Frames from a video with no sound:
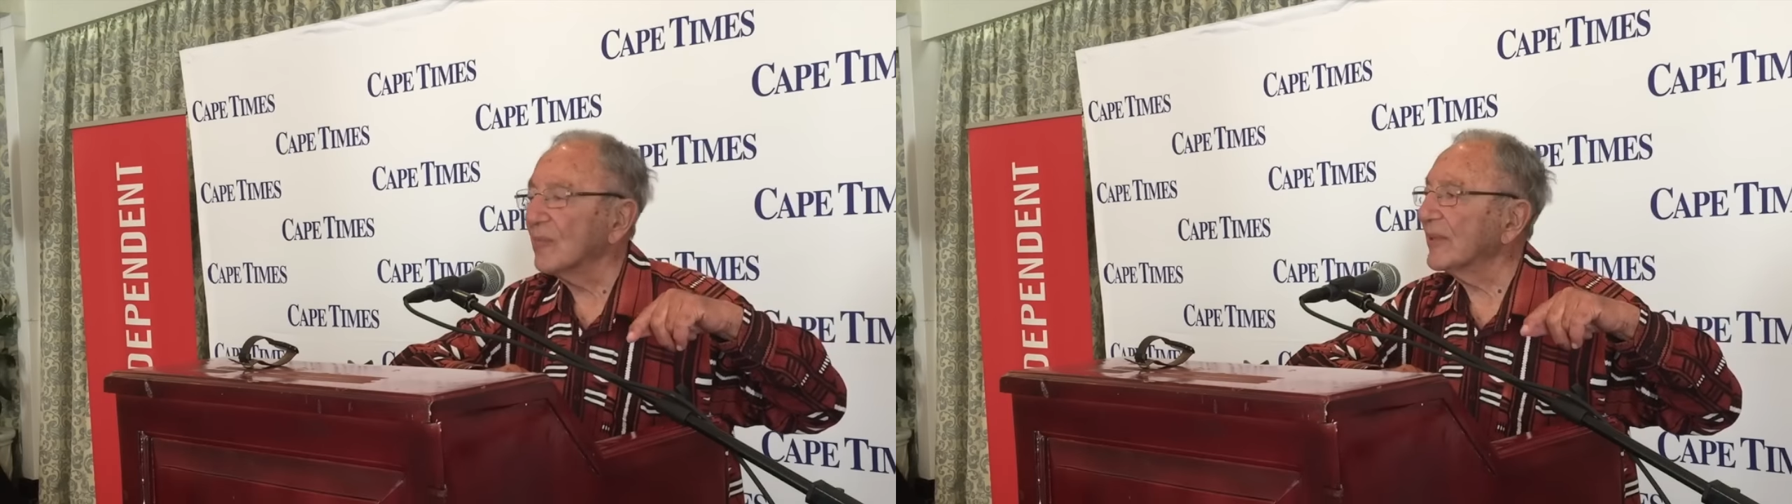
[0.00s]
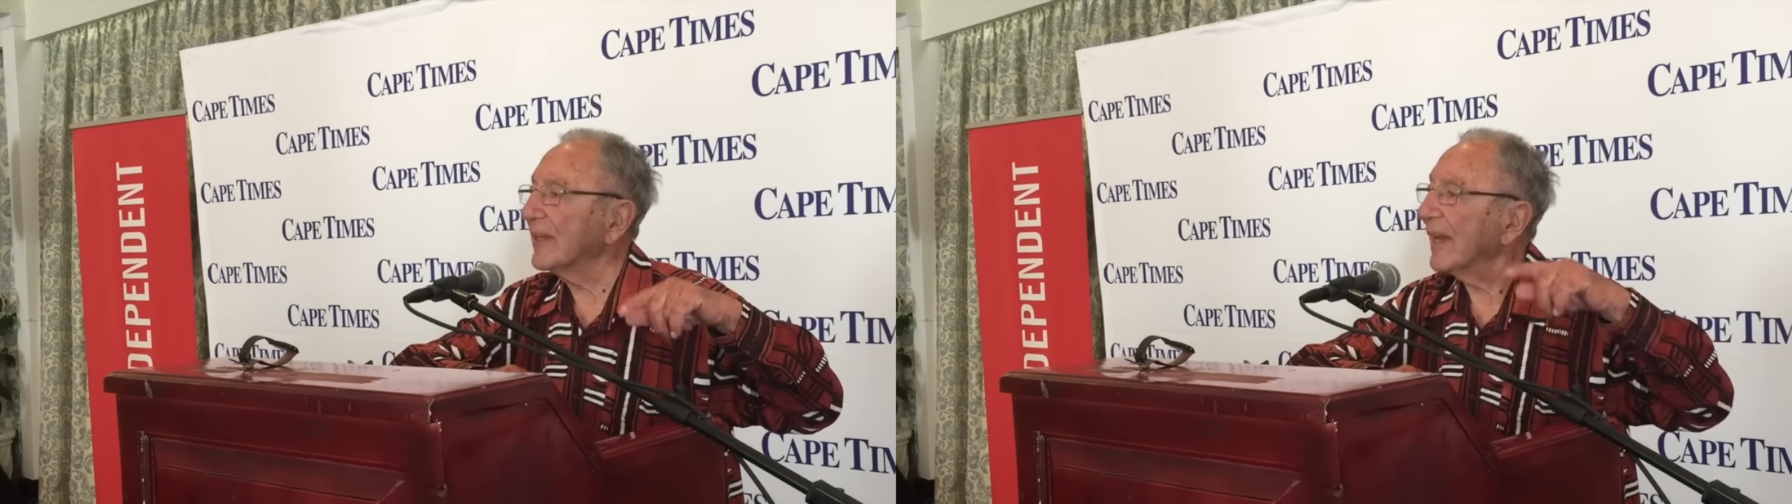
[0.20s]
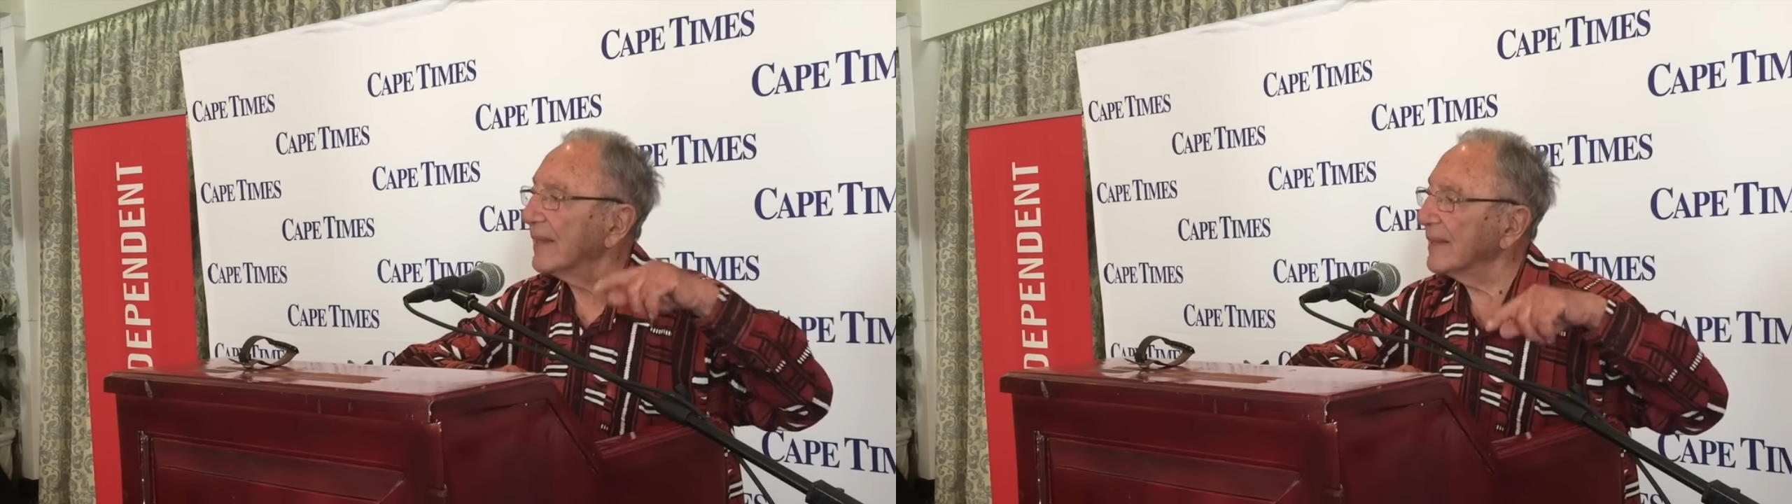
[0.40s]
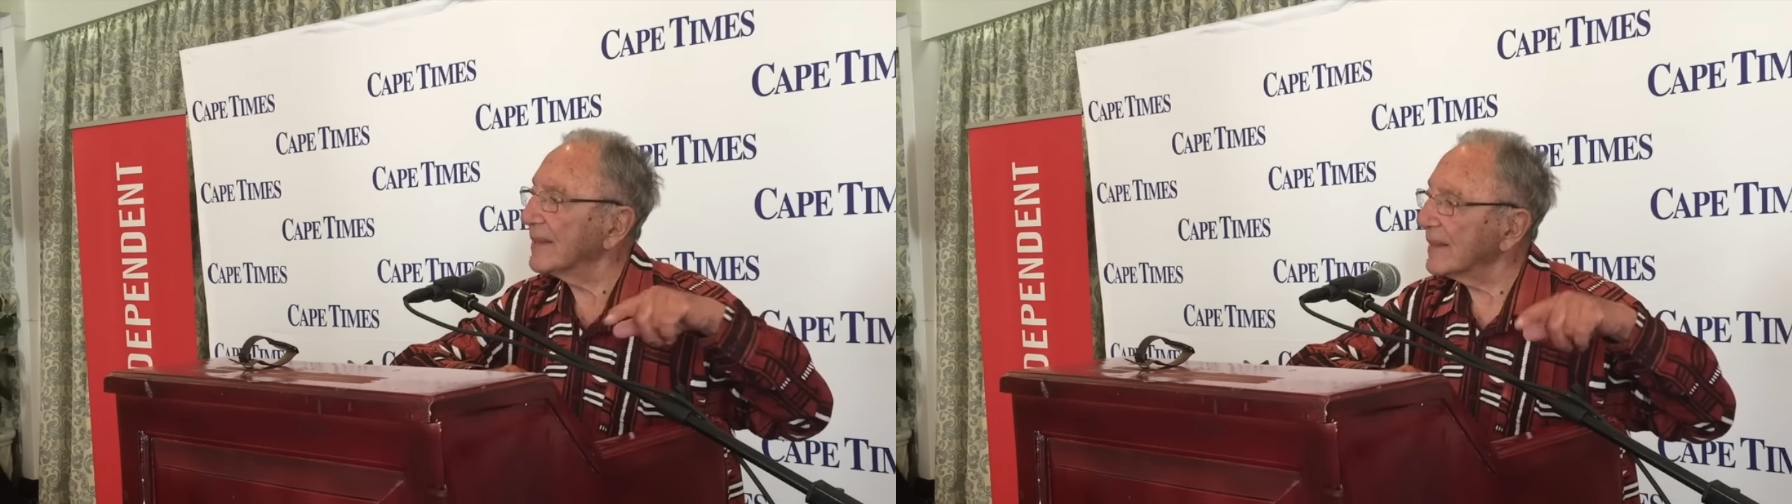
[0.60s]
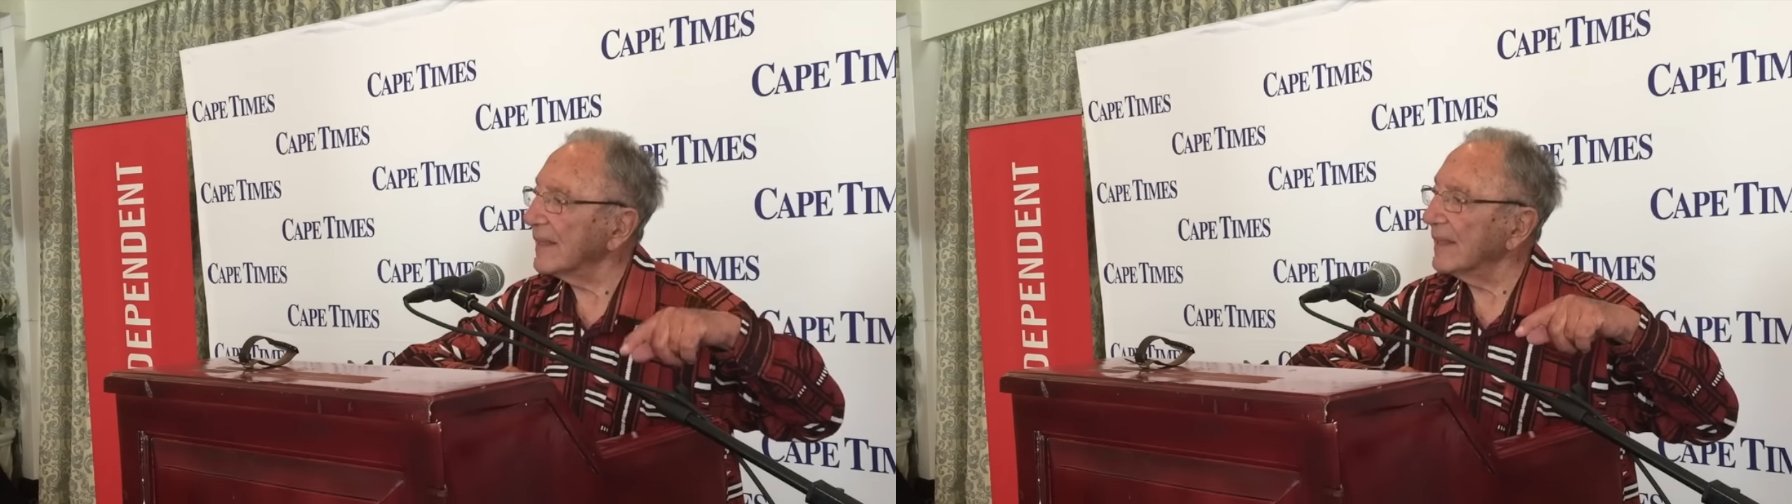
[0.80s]
with the
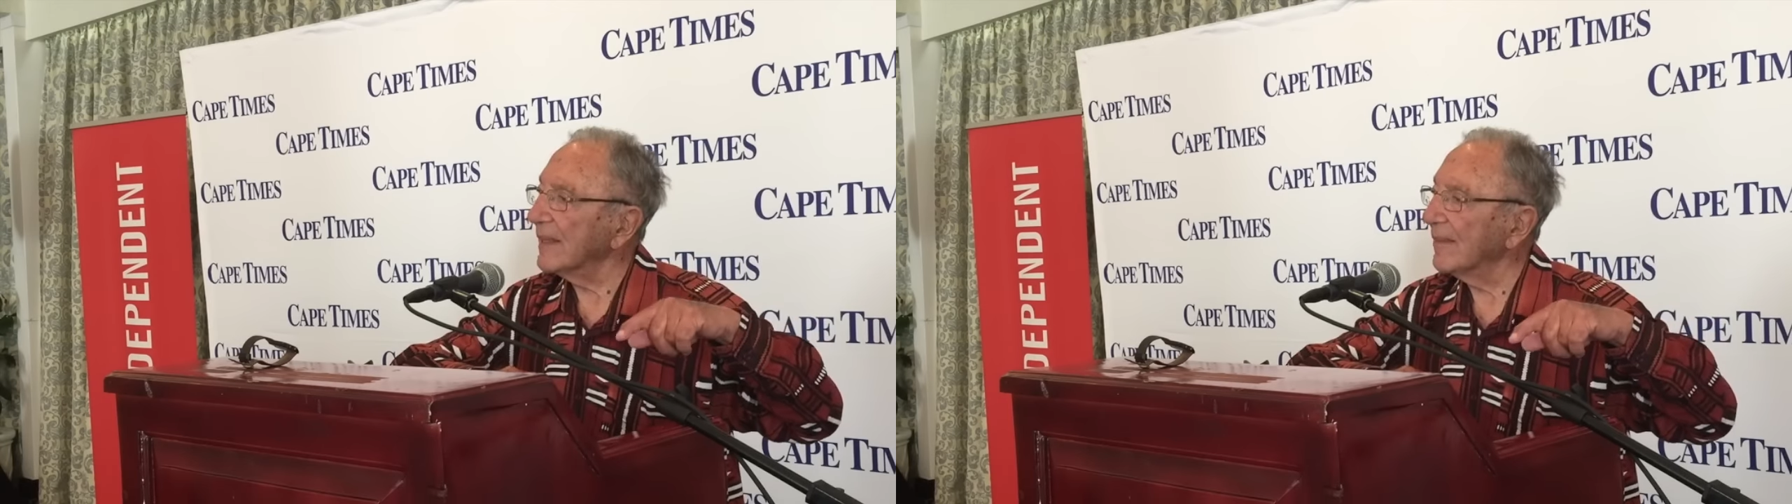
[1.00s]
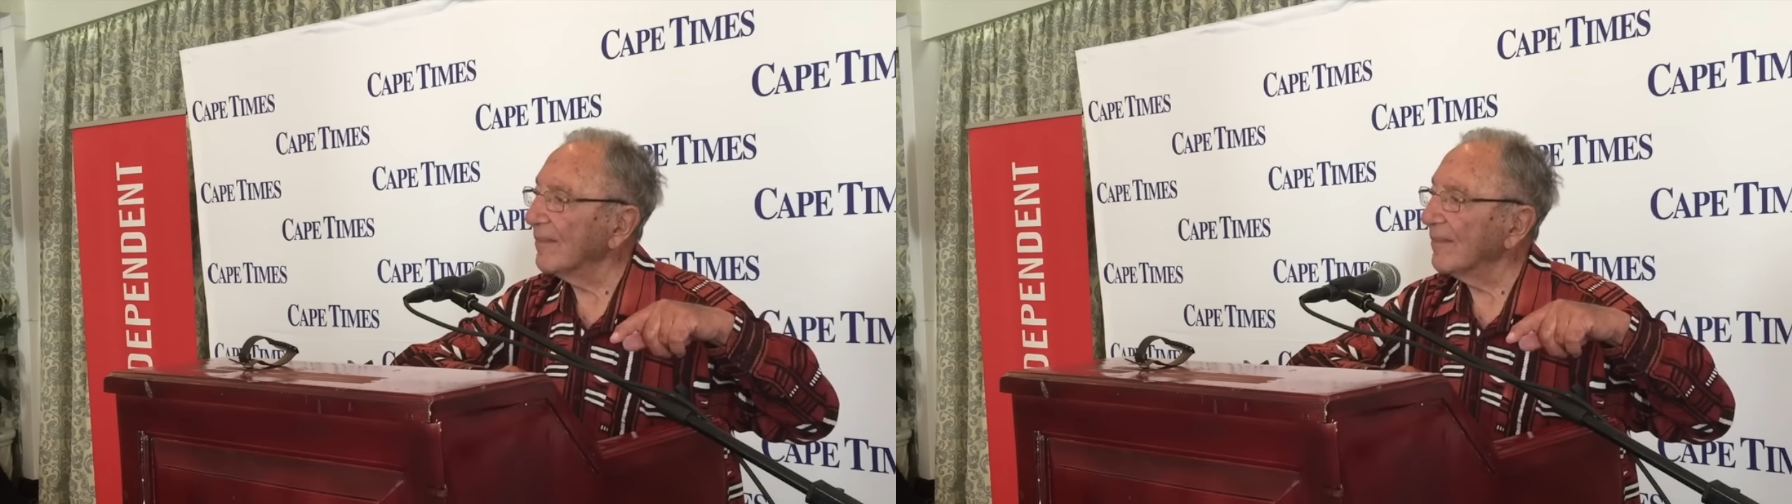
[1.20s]
ANC.